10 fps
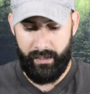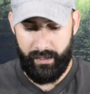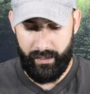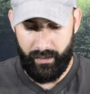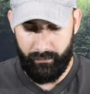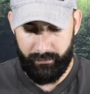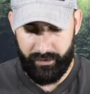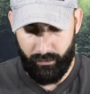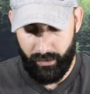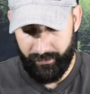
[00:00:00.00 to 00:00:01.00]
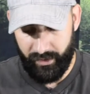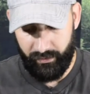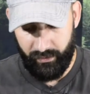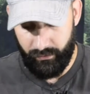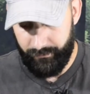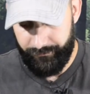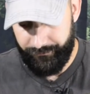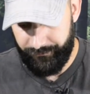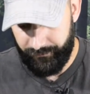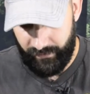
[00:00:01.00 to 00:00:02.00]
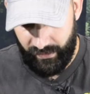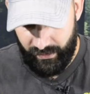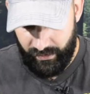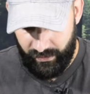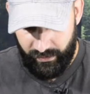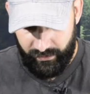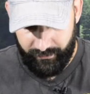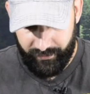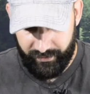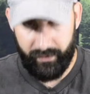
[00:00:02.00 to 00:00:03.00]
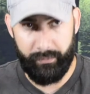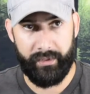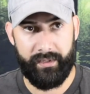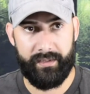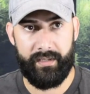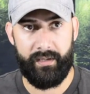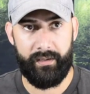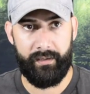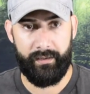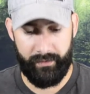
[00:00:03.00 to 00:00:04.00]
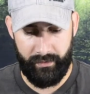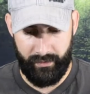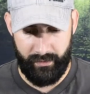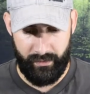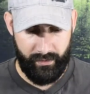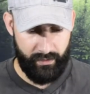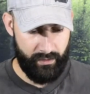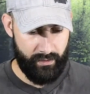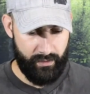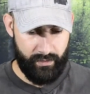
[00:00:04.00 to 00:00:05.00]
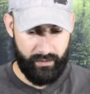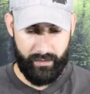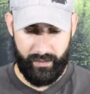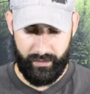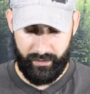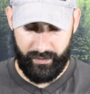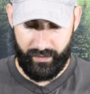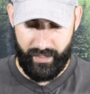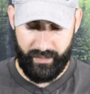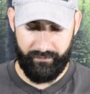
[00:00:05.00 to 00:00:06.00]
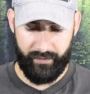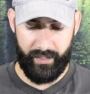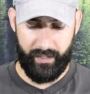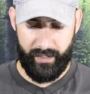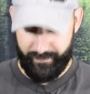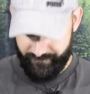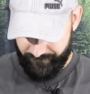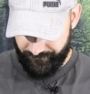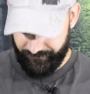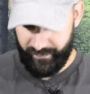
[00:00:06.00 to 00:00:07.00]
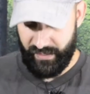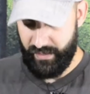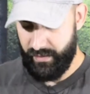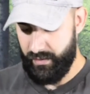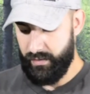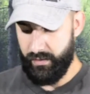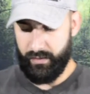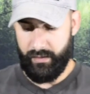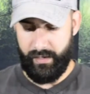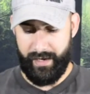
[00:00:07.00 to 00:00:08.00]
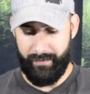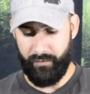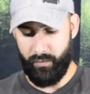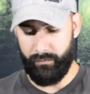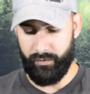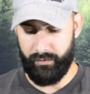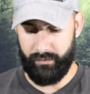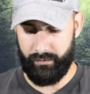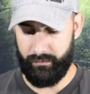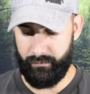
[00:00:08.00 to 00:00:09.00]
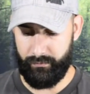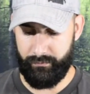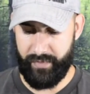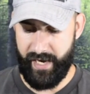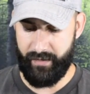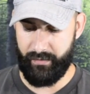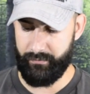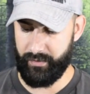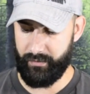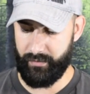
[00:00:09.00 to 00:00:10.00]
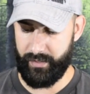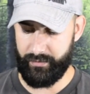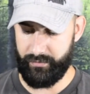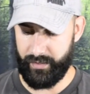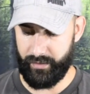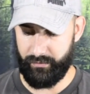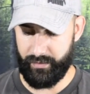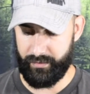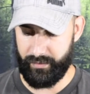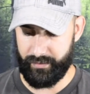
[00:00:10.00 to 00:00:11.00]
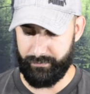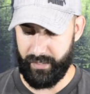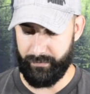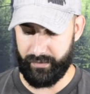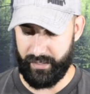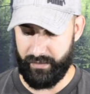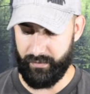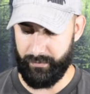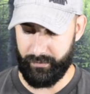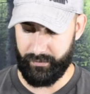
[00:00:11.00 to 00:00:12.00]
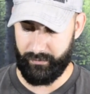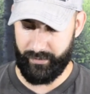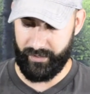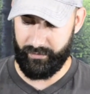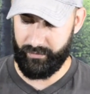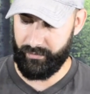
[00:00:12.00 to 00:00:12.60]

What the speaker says: So what I'm going to do, so I'm just going to put this here, and to get kind of like a abnormal pattern, I'm going to go ahead and try to crunch this paper towel up a little bit.